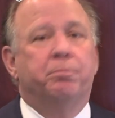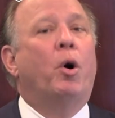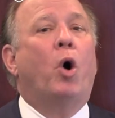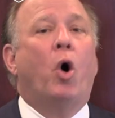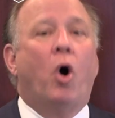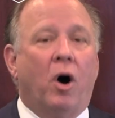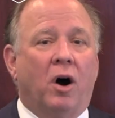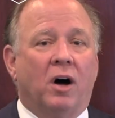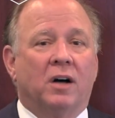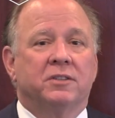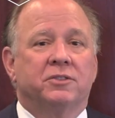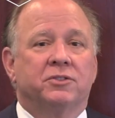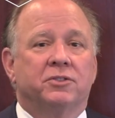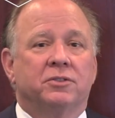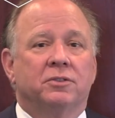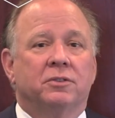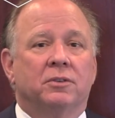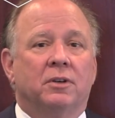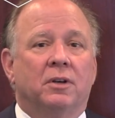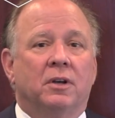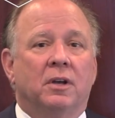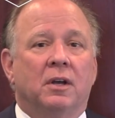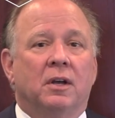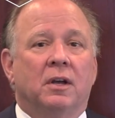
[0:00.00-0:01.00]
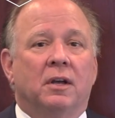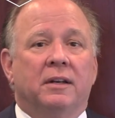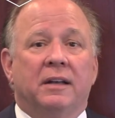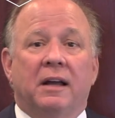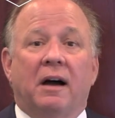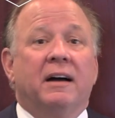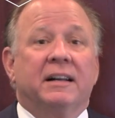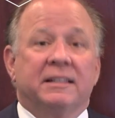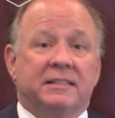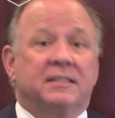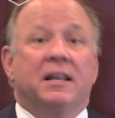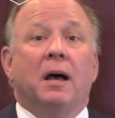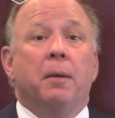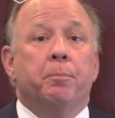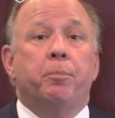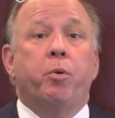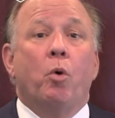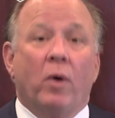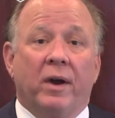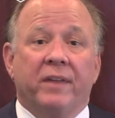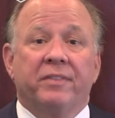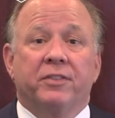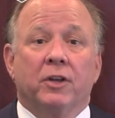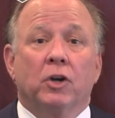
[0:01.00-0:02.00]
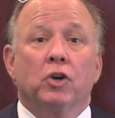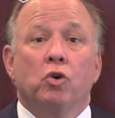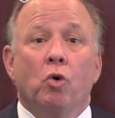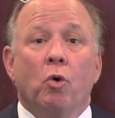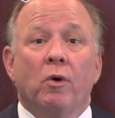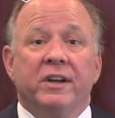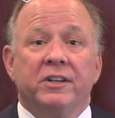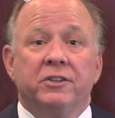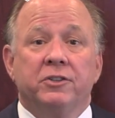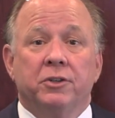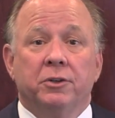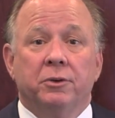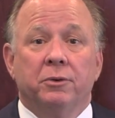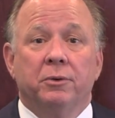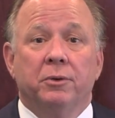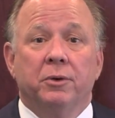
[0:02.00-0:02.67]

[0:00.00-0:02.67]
pause? Now, at some point, they're going to.